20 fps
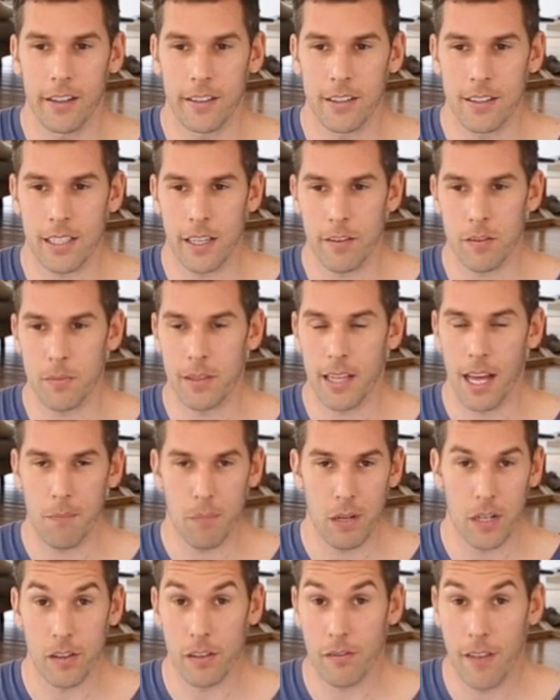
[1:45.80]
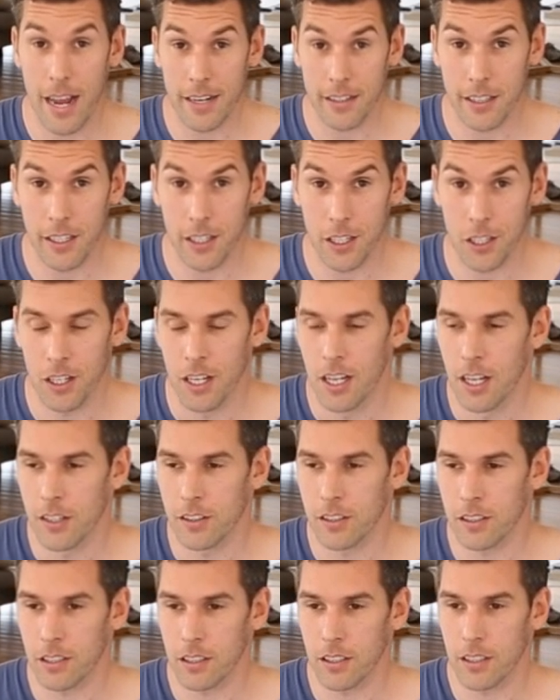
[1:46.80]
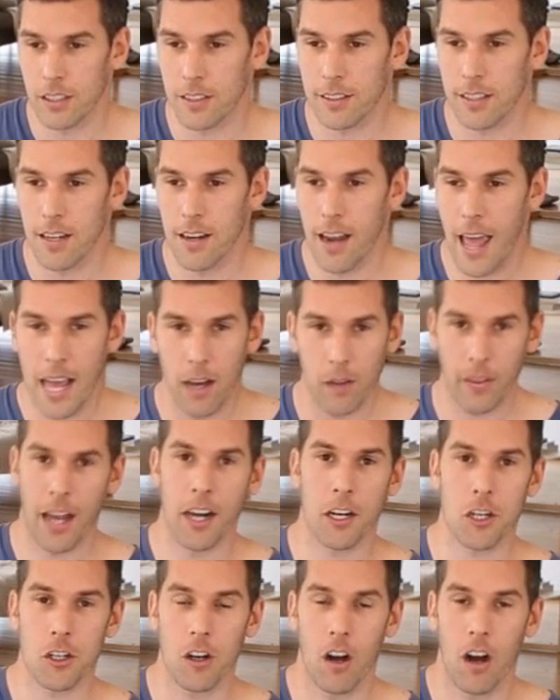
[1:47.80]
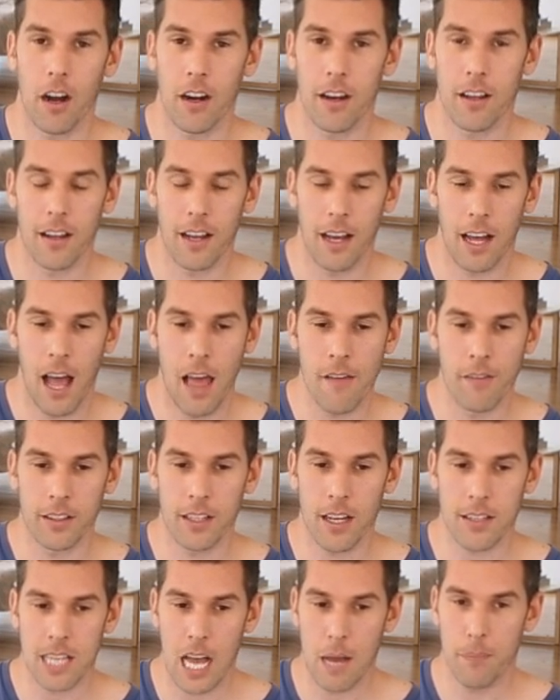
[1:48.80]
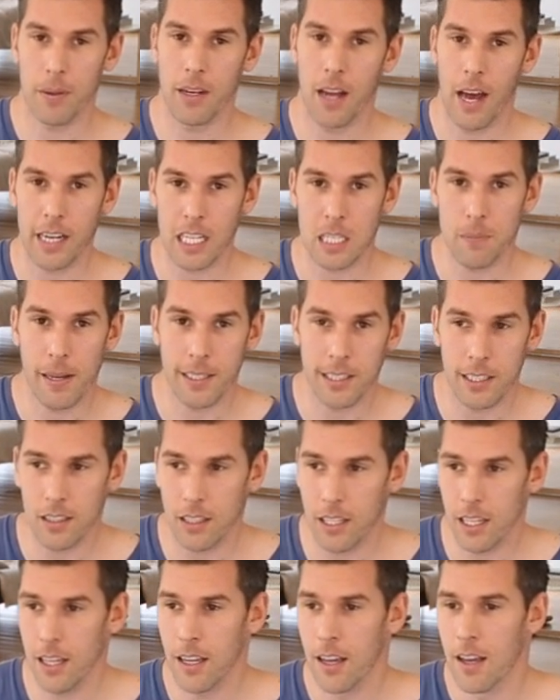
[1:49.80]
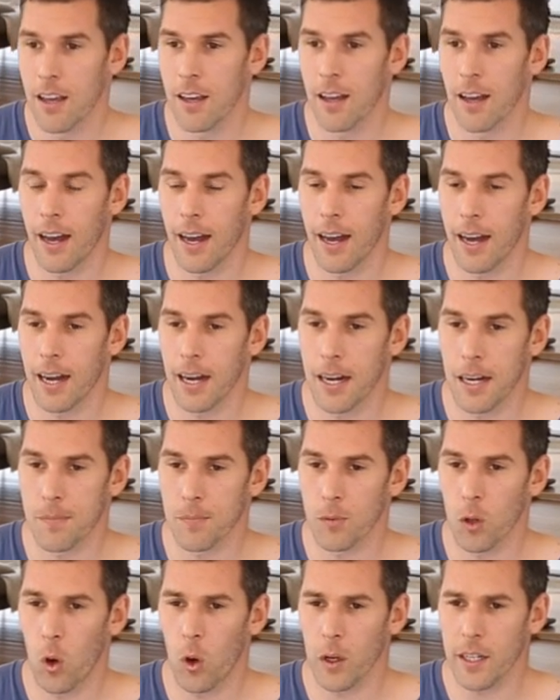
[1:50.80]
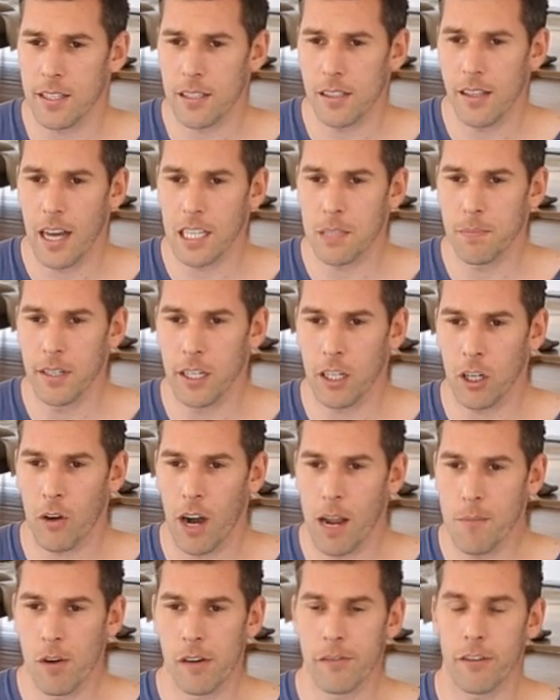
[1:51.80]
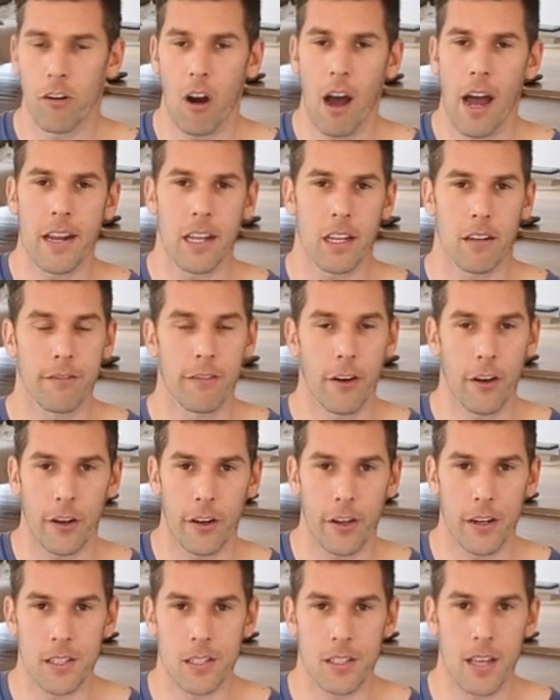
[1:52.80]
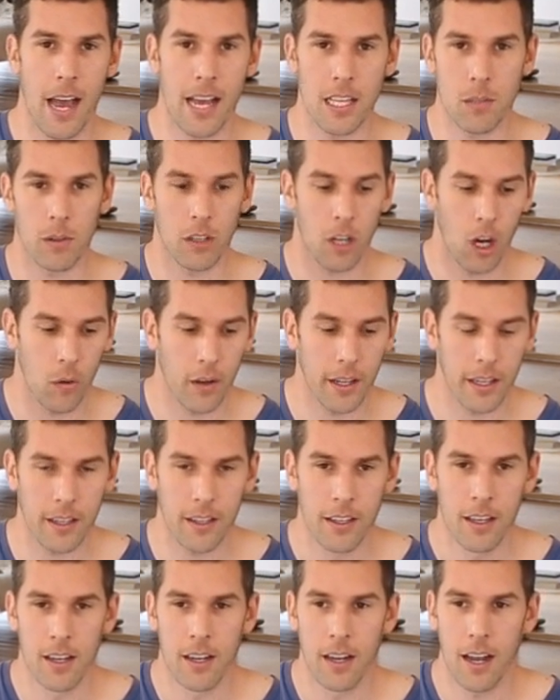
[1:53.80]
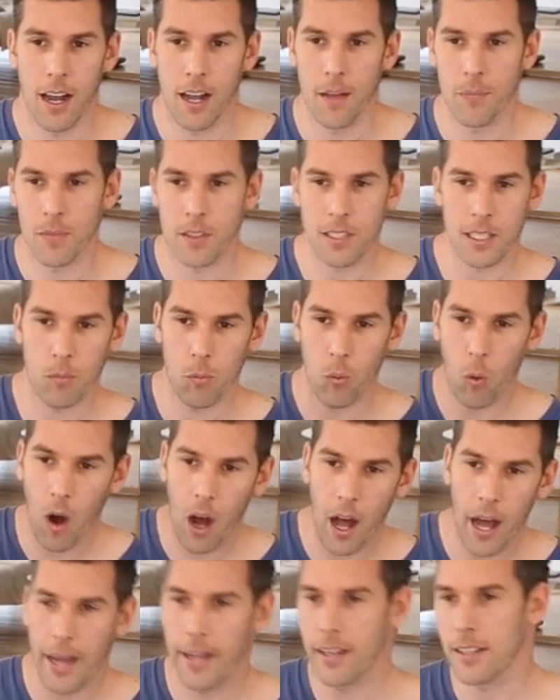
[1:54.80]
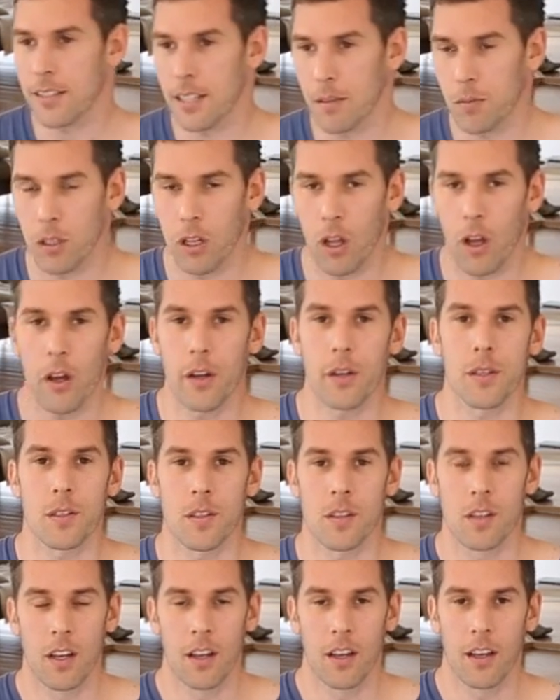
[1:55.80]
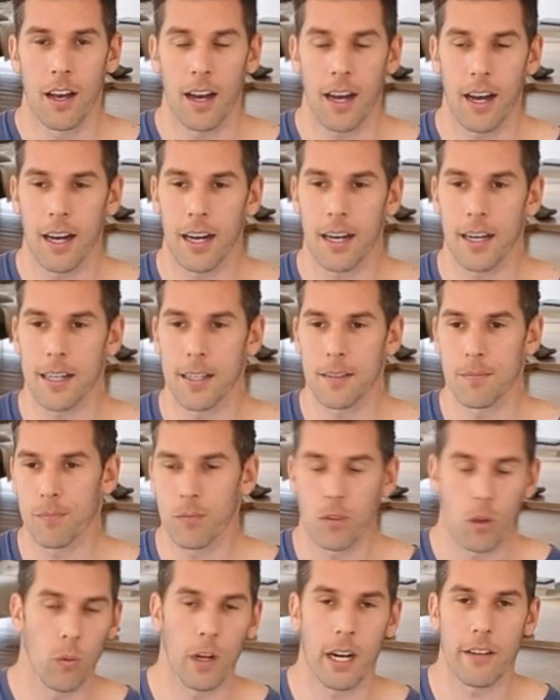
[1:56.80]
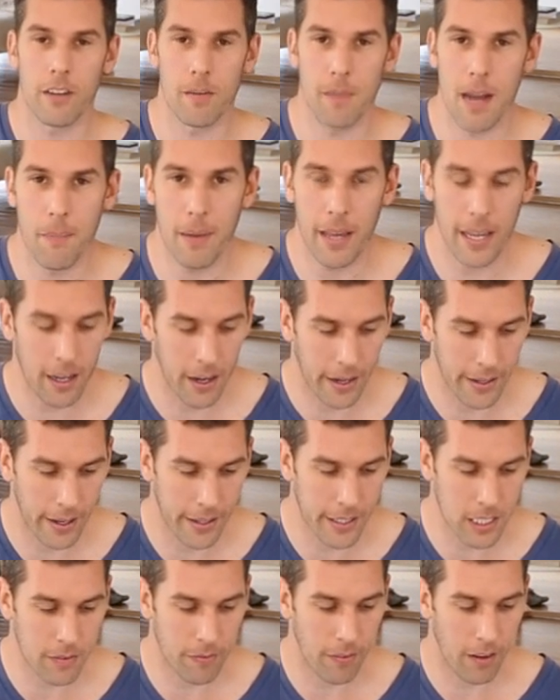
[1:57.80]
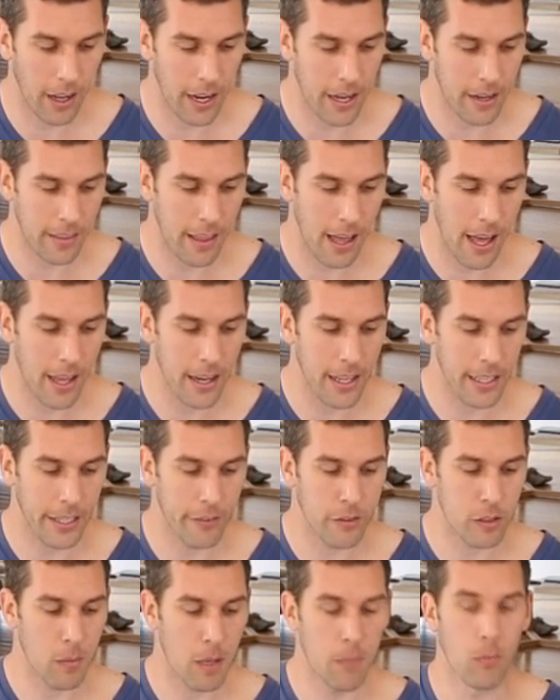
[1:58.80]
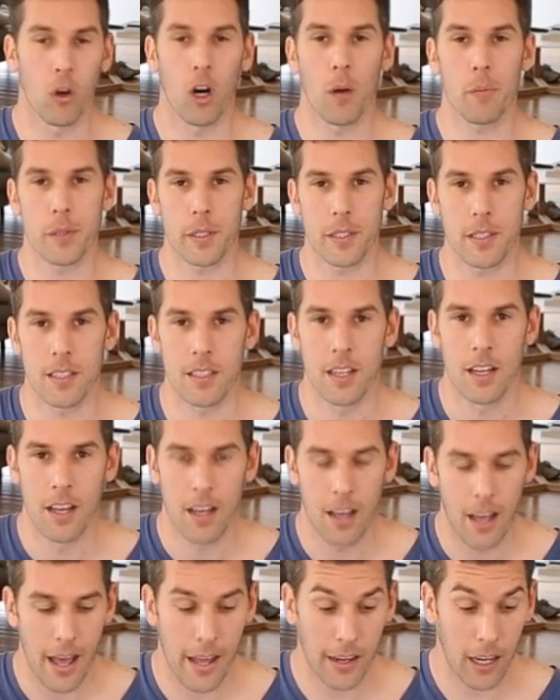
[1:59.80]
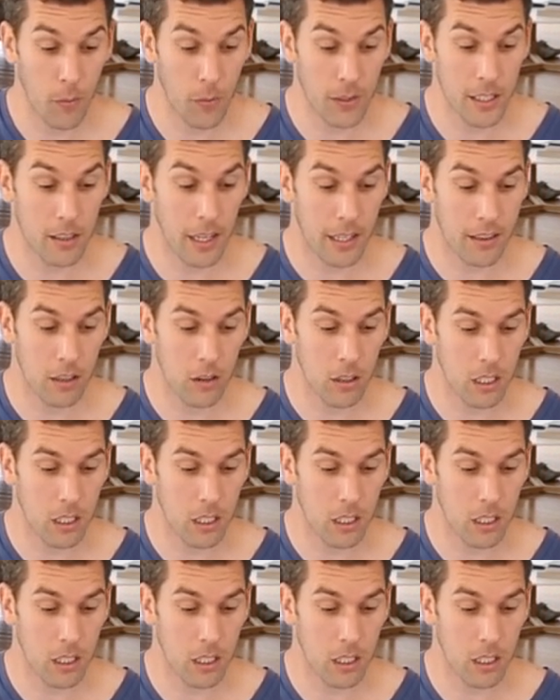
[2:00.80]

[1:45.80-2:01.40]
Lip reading: just gives me that bit of advantage to nail that shot if it does happen unexpectedly, or just allows me to create more variety in photos as we're going, some wide, some close, whatever it may be. I just find that it gives me more options. And I really like the